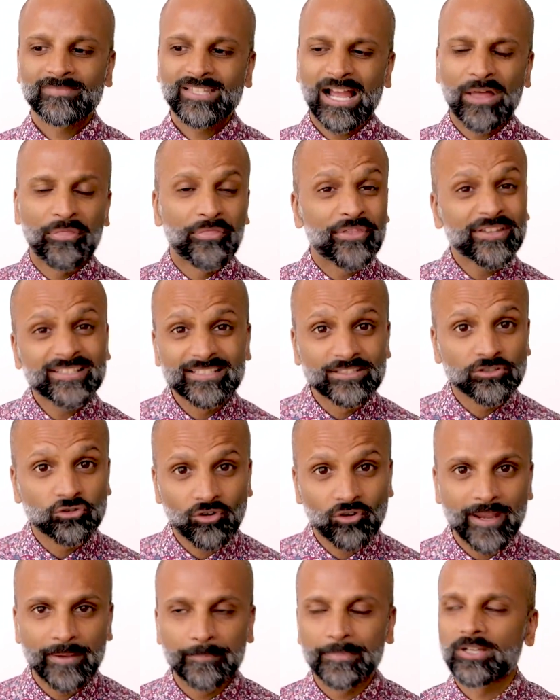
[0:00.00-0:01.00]
And this is
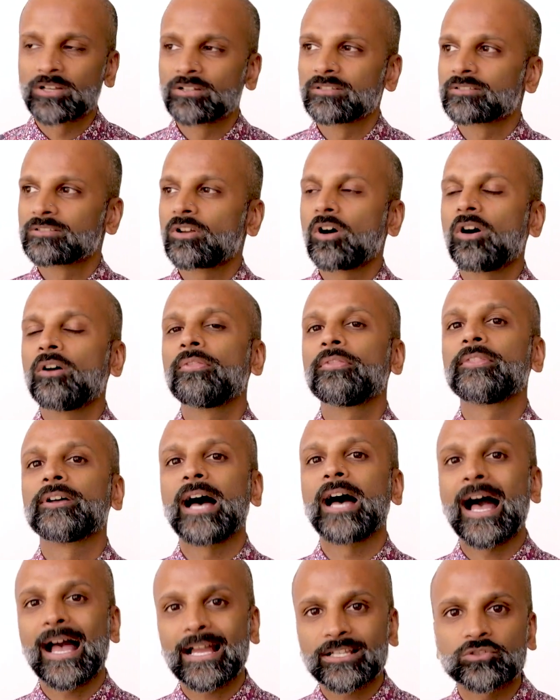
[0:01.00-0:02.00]
great because on
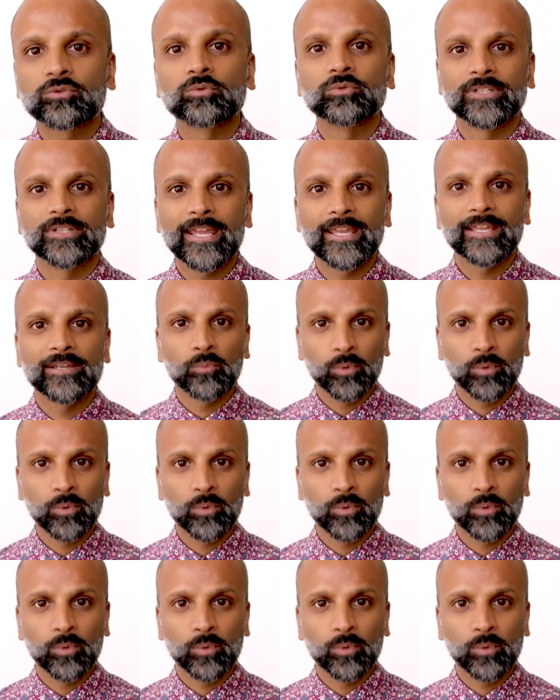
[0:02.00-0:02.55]
the actual day,